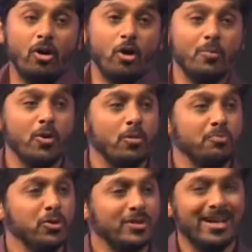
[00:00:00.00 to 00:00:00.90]
Homo
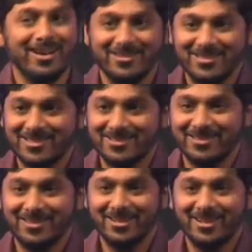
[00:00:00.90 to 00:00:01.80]
mutans.
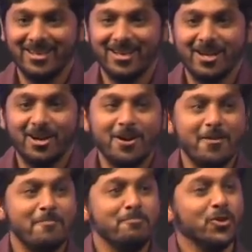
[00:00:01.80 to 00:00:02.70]

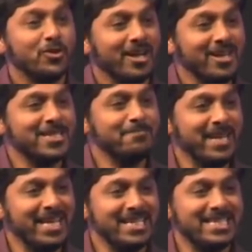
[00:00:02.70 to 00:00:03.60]
Mutans
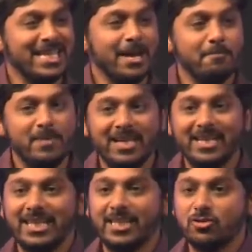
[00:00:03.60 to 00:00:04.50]
means the
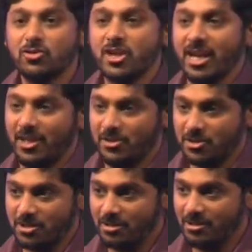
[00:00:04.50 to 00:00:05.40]
ability to
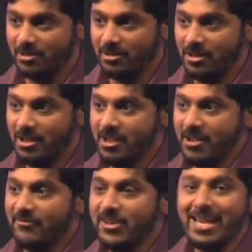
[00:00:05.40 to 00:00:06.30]
change.
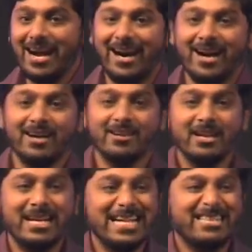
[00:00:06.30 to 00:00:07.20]
We are
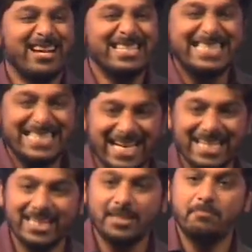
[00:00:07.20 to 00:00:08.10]

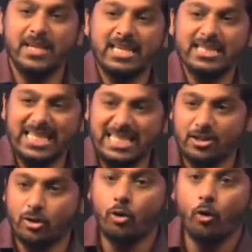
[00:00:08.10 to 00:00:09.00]
transcendent beings. In
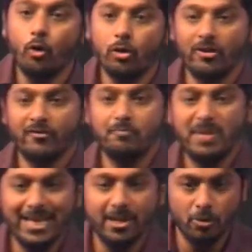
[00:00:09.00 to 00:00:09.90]
the core of
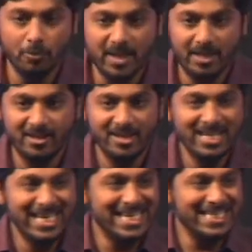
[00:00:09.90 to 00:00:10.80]
being human
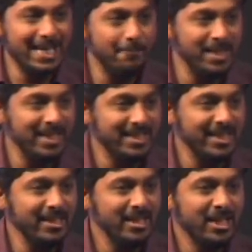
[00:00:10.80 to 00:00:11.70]
is the
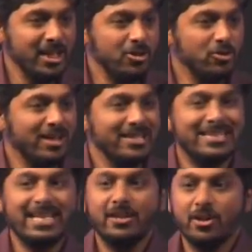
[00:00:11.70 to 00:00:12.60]
ability to
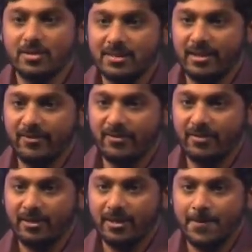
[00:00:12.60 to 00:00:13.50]
transcend yourself.
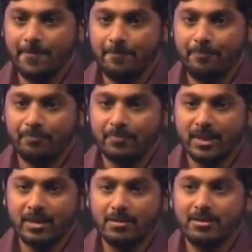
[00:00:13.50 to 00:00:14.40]

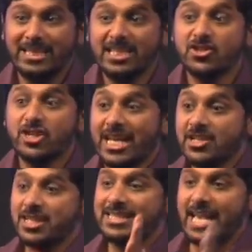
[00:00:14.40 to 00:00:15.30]
This changes